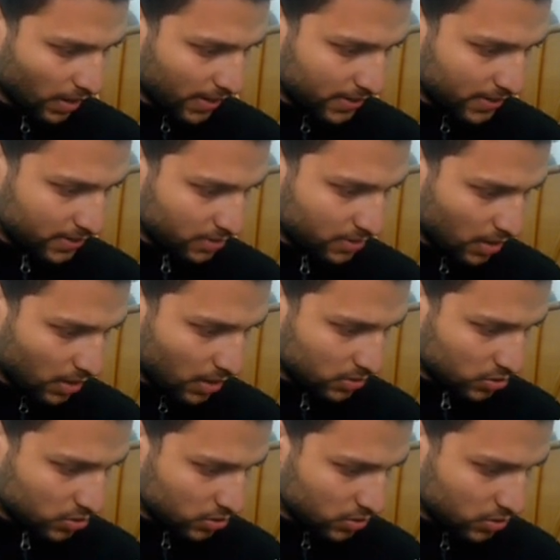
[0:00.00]
I need
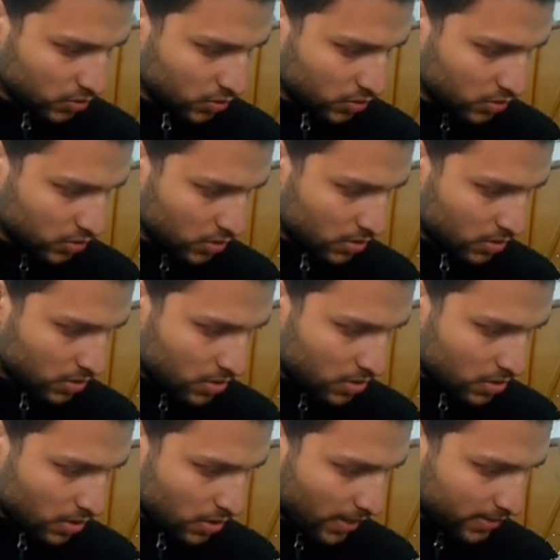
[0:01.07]
Archers,
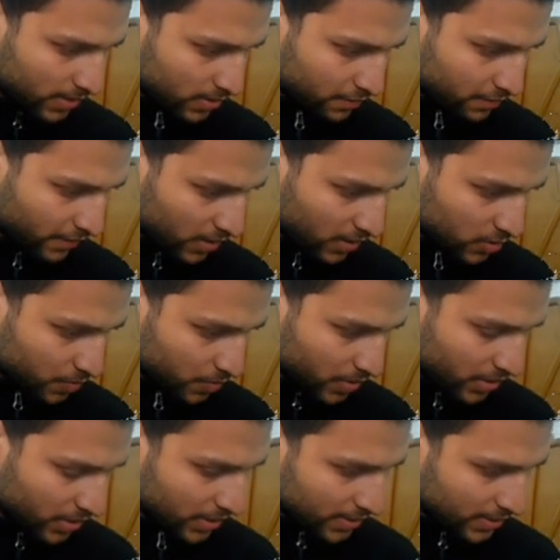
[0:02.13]
I need Fire
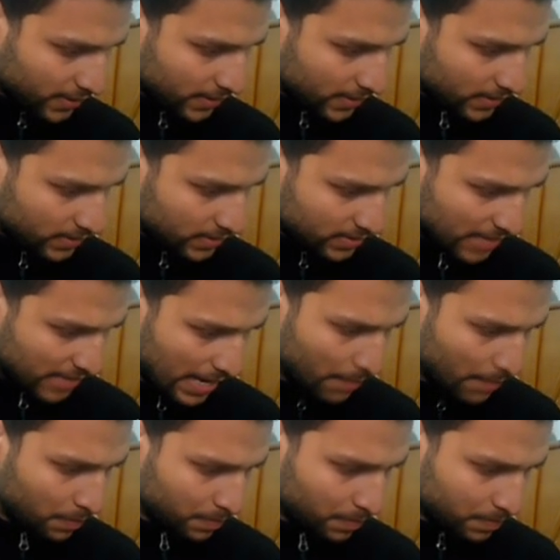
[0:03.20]
Spirit,
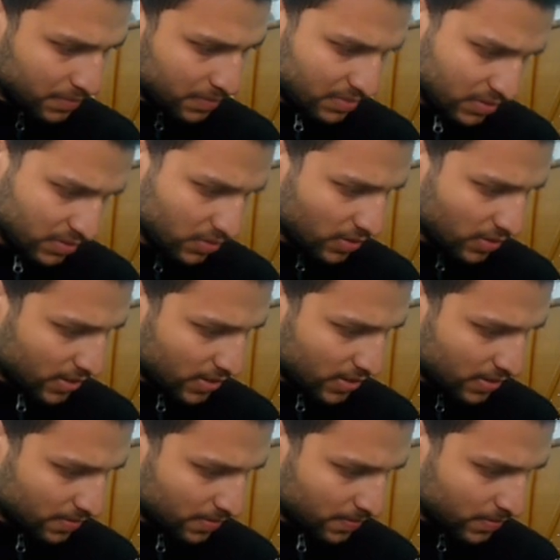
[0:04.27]
Zap is okay,